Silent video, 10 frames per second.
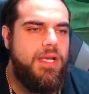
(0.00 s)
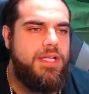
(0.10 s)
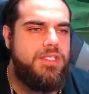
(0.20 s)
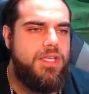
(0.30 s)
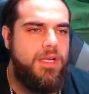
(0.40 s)

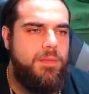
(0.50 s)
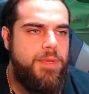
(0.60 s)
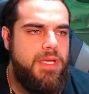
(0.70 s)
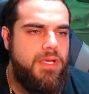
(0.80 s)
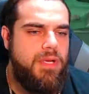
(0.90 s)
It's gonna
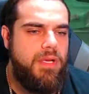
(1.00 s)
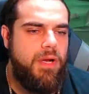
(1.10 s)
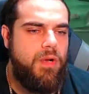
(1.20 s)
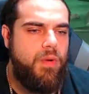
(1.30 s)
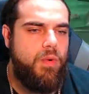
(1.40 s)
be
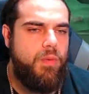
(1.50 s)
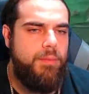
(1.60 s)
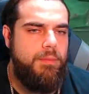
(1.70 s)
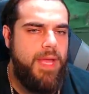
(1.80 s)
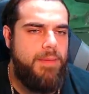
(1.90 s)

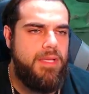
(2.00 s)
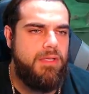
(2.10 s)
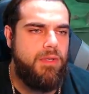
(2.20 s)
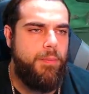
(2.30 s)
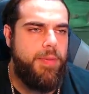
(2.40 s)
maybe a
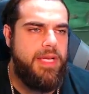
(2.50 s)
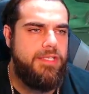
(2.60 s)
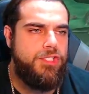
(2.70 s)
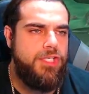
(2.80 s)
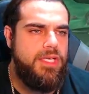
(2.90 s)
little
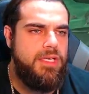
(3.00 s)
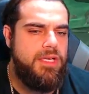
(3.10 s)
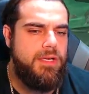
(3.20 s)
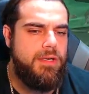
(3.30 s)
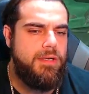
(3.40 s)
pinchy
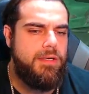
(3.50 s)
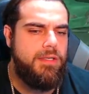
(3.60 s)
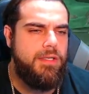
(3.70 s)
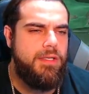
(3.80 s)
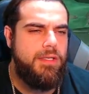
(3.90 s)
here.
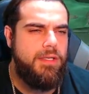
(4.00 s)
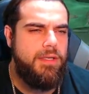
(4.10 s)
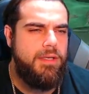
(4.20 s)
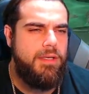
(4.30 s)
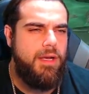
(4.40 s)

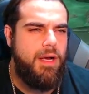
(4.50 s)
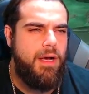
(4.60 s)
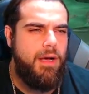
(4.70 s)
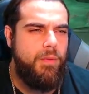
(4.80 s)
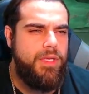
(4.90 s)

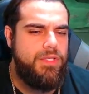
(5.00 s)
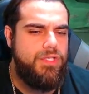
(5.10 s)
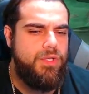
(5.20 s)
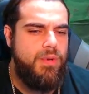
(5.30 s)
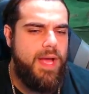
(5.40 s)
We
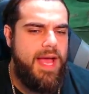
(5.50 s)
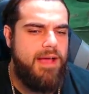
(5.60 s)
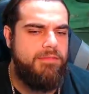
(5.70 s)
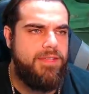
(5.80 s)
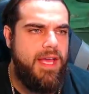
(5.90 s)
do
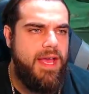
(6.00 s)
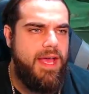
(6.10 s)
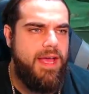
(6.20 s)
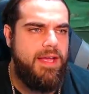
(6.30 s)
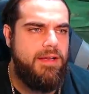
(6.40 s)
have the
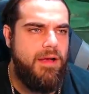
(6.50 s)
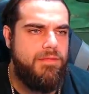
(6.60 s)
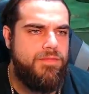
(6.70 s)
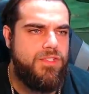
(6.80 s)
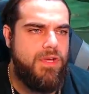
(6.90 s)
Head
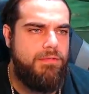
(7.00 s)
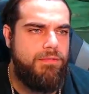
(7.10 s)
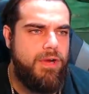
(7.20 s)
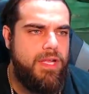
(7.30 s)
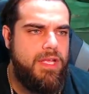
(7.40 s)
of
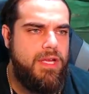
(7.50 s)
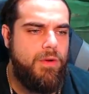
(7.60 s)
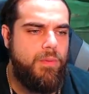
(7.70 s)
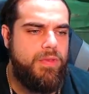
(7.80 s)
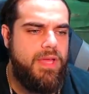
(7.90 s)
Suffering
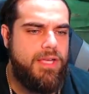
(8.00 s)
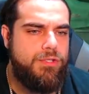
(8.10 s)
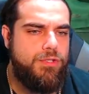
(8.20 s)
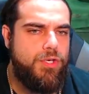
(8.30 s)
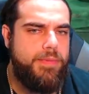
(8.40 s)
here with the
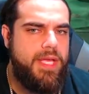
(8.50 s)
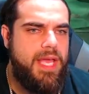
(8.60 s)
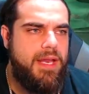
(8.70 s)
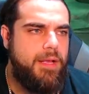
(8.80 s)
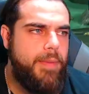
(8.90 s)
extra turn
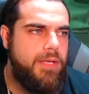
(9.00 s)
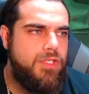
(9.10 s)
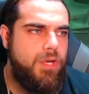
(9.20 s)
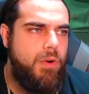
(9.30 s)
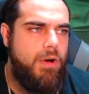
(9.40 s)
mechanic about
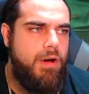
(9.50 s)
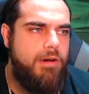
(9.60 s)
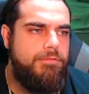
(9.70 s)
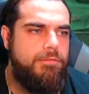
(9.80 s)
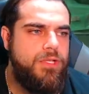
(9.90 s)
to go
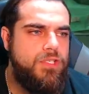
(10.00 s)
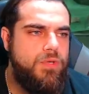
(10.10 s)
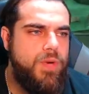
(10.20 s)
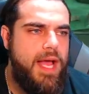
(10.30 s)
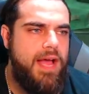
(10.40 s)
off. We
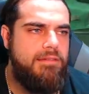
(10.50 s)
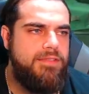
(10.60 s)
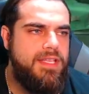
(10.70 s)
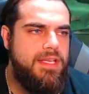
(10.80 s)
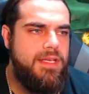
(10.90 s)
do have
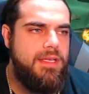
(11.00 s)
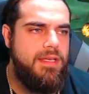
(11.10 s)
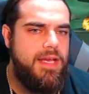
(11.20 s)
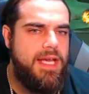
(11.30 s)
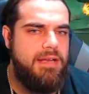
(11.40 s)
the
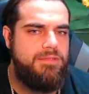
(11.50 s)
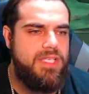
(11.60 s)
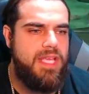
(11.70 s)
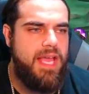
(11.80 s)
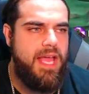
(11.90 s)
Head of
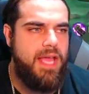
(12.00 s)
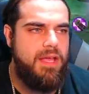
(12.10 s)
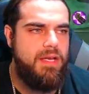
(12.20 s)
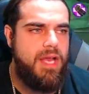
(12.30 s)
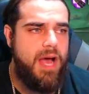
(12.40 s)

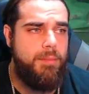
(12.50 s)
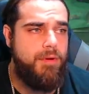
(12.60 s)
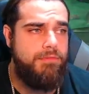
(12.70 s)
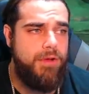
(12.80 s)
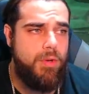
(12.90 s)
Decay not
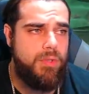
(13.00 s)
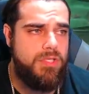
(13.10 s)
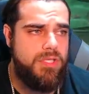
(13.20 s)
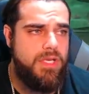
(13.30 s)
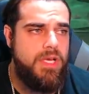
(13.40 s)

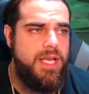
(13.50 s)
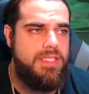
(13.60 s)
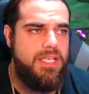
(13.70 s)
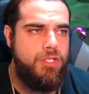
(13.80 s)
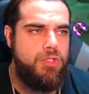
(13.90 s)
provoked.
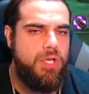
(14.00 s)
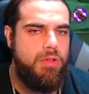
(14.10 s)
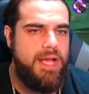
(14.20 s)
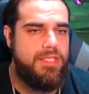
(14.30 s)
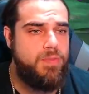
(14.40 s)
It did use the
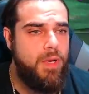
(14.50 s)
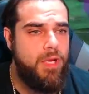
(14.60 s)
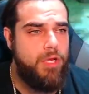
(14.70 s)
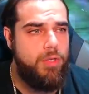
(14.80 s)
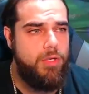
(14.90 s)
cleanse, but
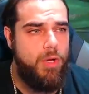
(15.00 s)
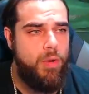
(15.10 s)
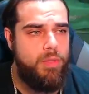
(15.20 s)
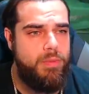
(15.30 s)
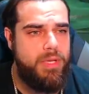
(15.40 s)
could go
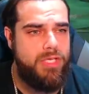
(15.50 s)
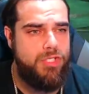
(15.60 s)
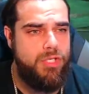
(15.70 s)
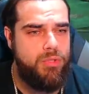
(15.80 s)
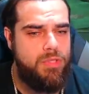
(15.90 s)
with the big
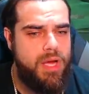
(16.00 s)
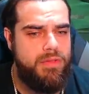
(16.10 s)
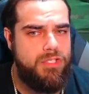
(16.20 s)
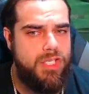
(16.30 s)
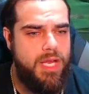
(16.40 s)
shield
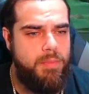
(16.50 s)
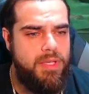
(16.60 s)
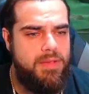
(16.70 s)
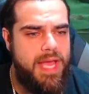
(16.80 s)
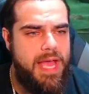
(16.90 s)
on the
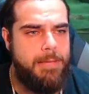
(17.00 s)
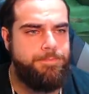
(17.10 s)
champion map.